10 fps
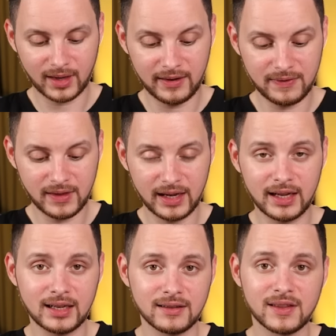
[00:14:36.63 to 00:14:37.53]
and
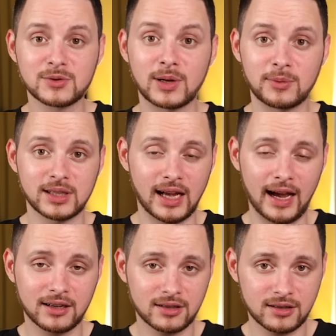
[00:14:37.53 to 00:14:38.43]
then this one with the
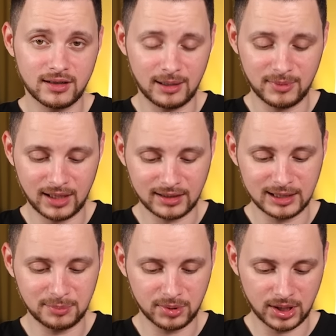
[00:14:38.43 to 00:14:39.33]
anchor, I'm not
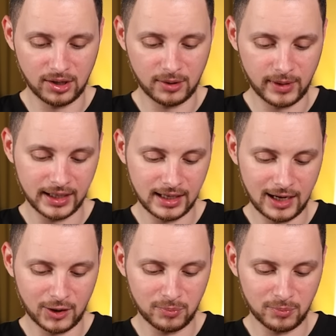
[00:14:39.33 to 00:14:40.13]
gonna put it on right now,